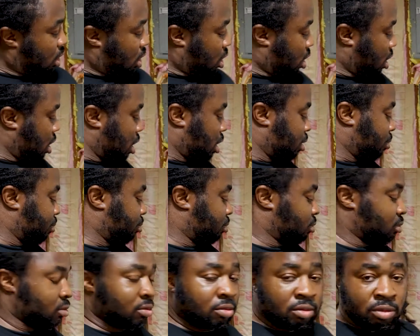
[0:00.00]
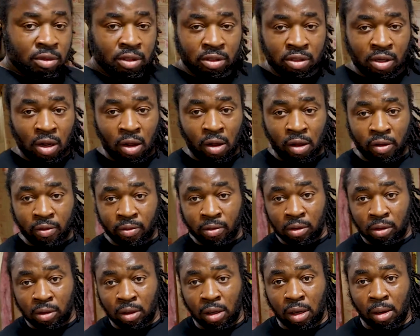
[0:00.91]
So
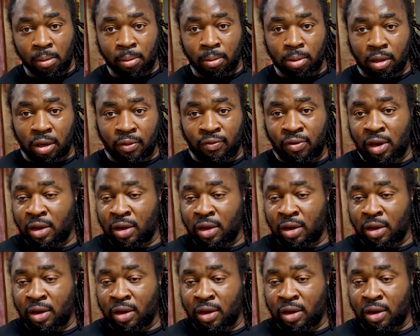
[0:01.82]
if